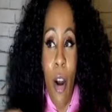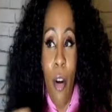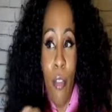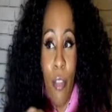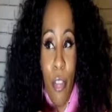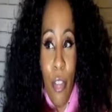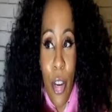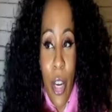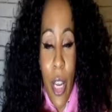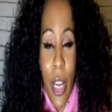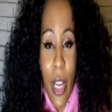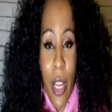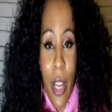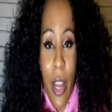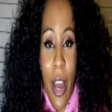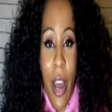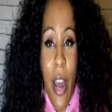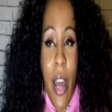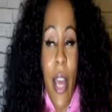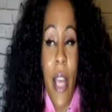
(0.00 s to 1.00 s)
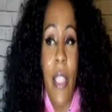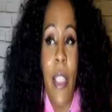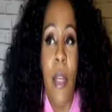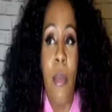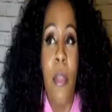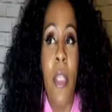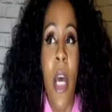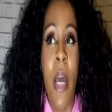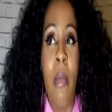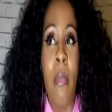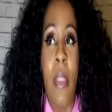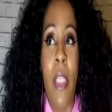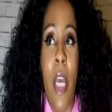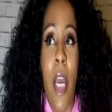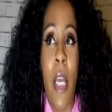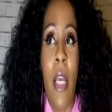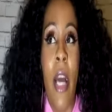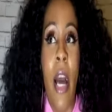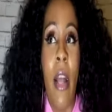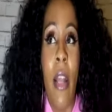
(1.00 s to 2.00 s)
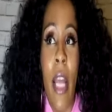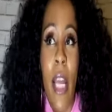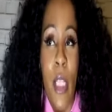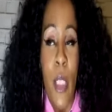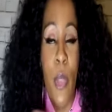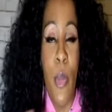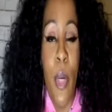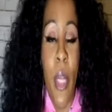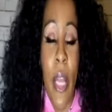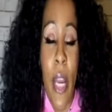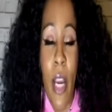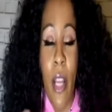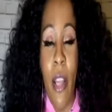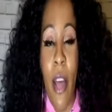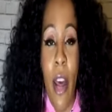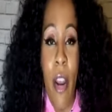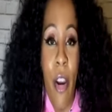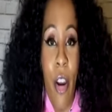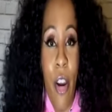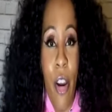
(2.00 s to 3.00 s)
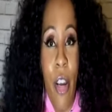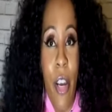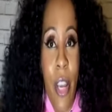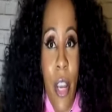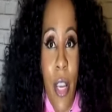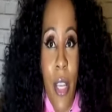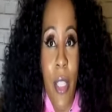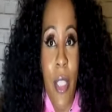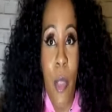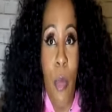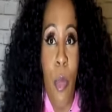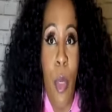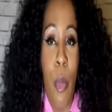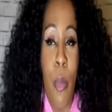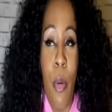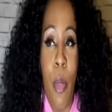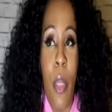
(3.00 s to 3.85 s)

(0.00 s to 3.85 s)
comforting and sometimes like i like to wear like a lot of hoodies and people are